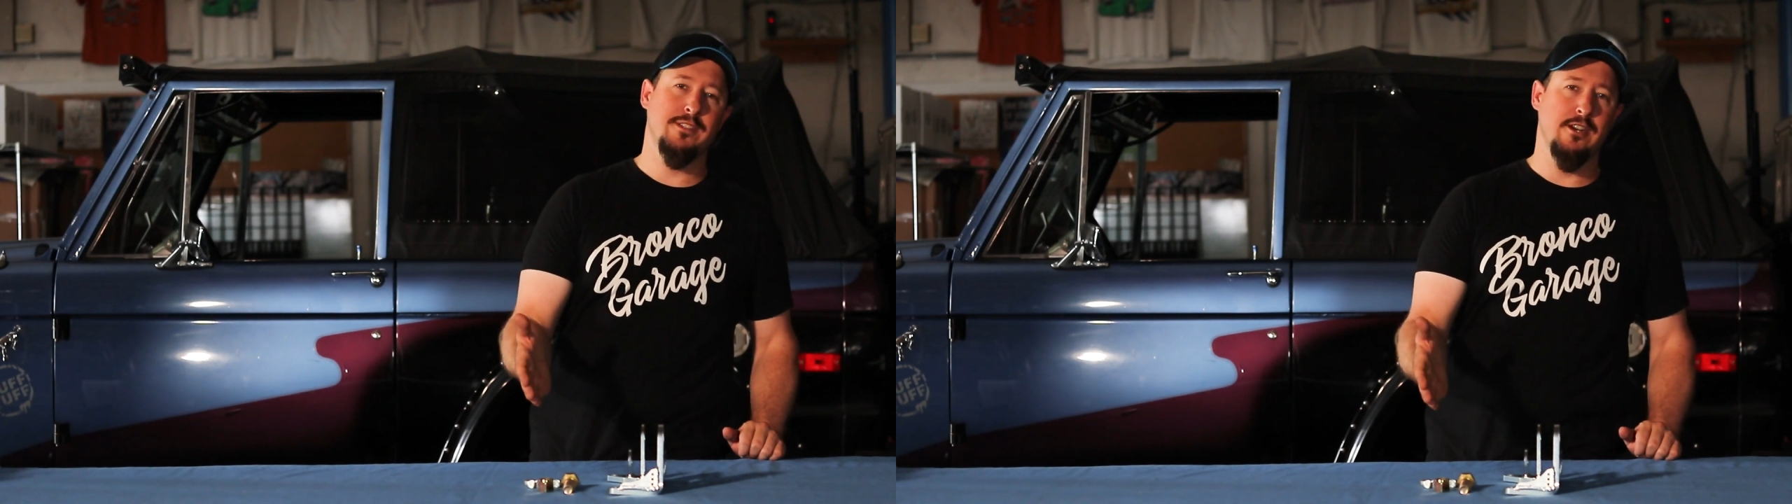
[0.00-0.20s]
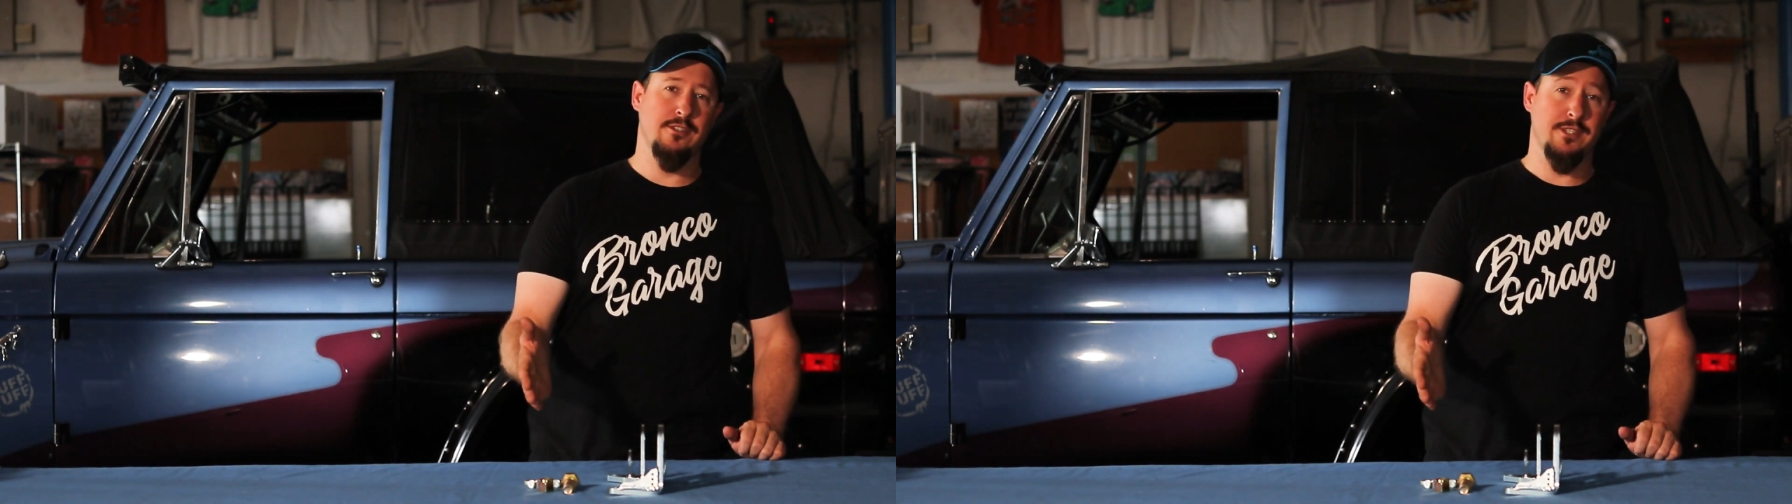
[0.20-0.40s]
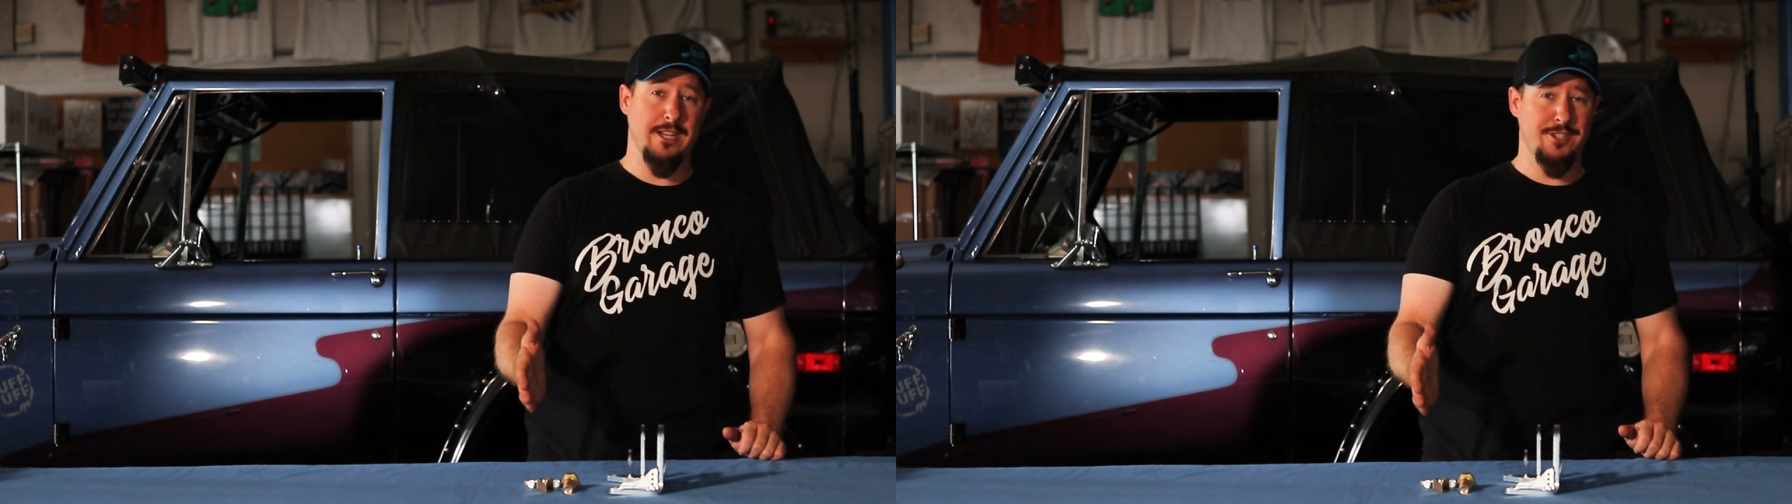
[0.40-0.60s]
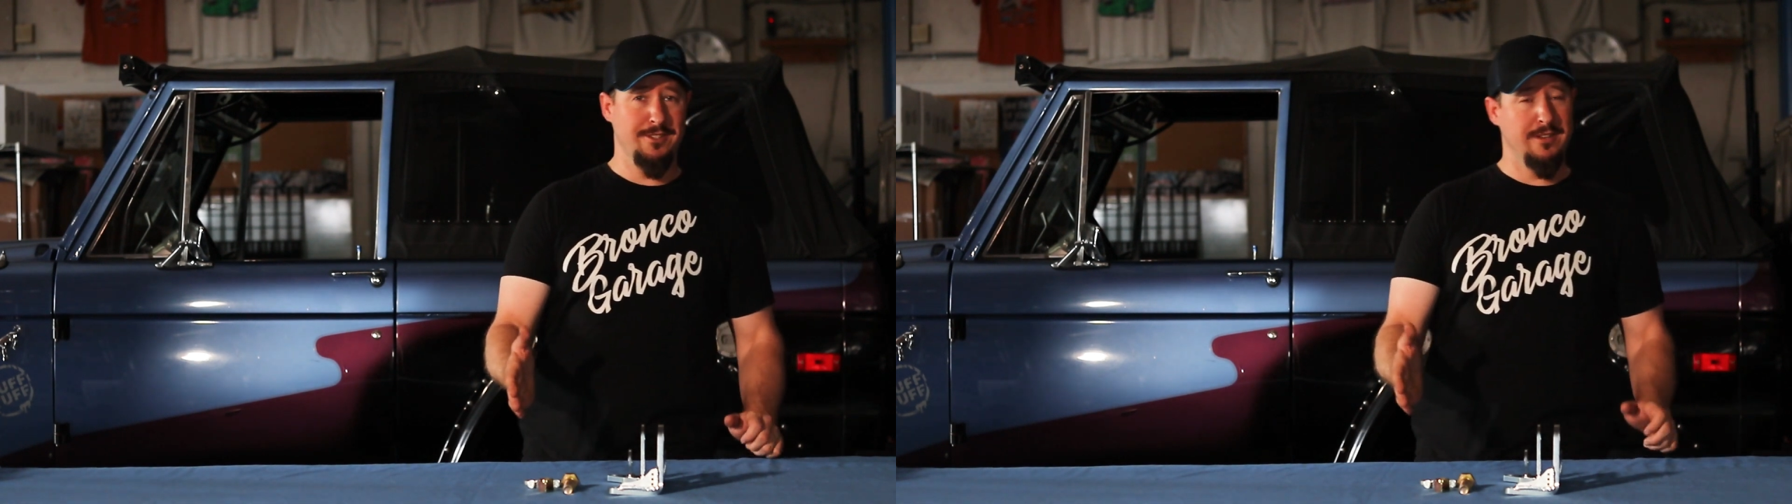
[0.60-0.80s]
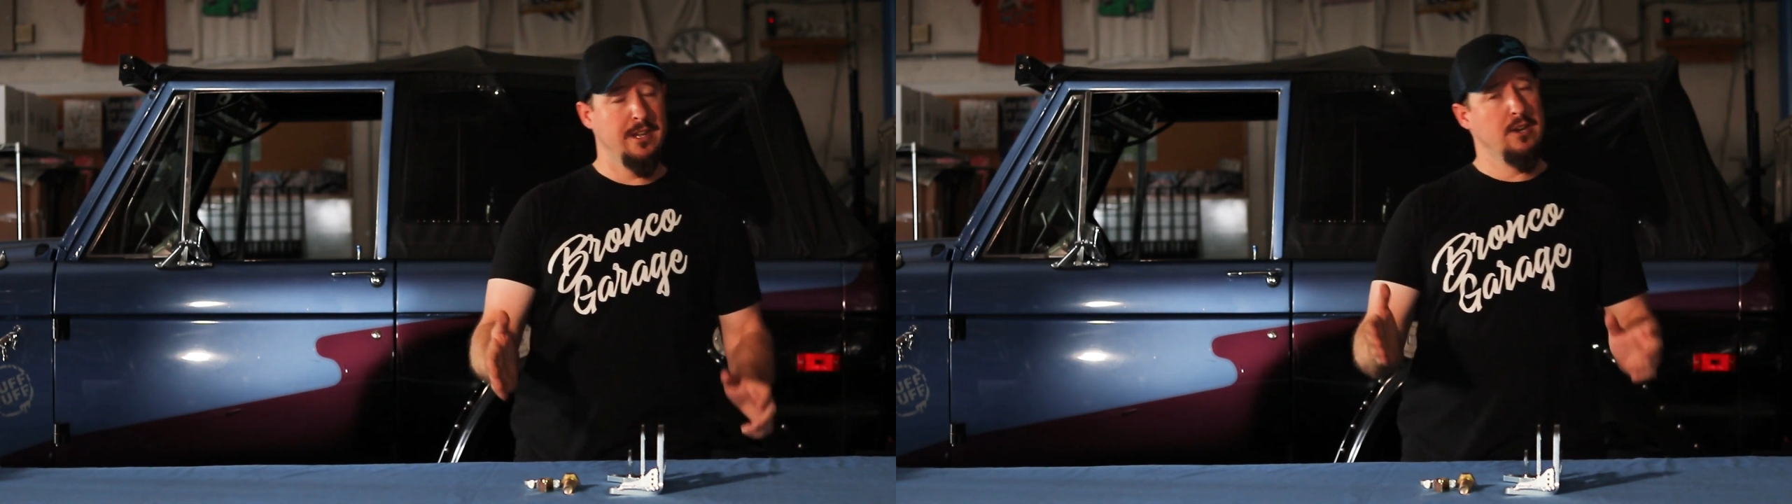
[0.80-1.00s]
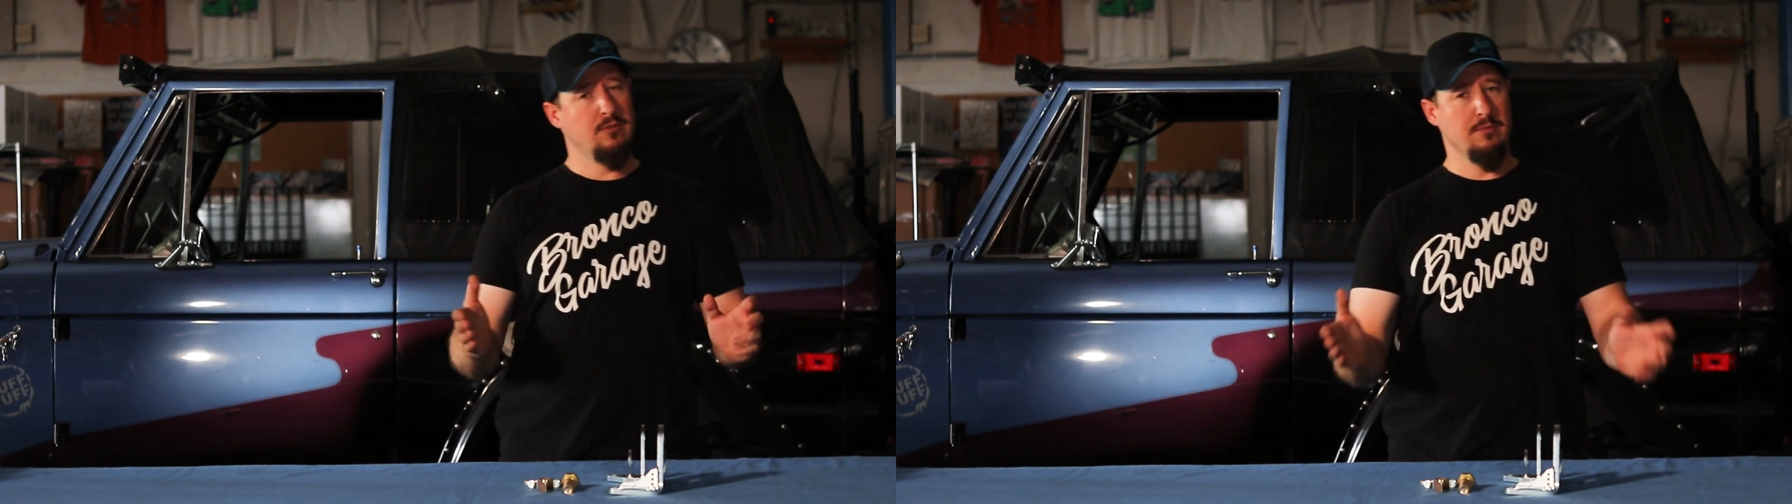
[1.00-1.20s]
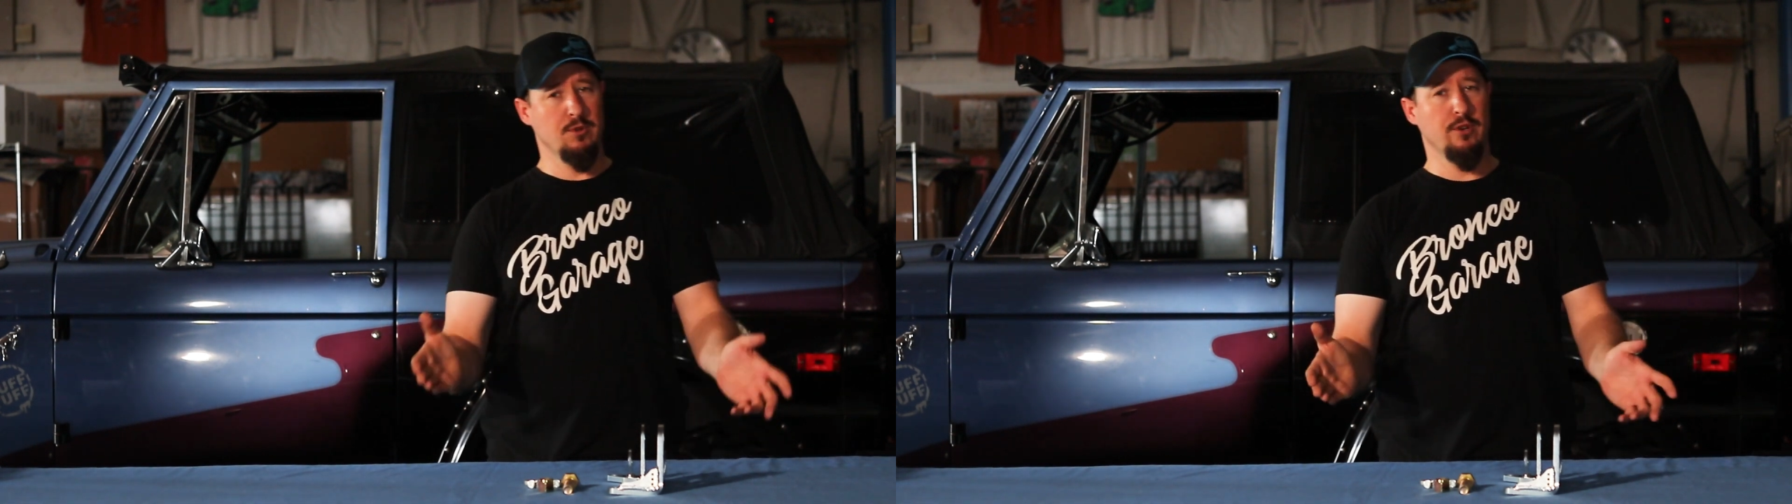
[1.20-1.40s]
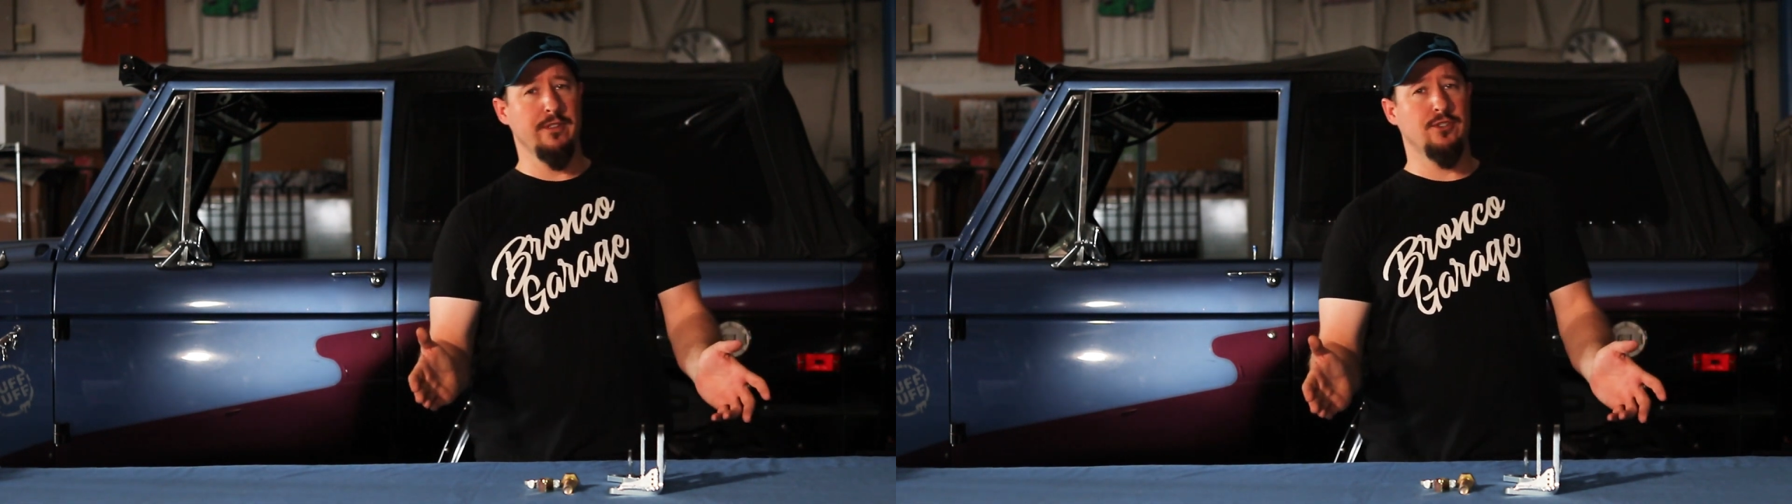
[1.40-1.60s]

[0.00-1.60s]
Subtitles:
center section. Remove the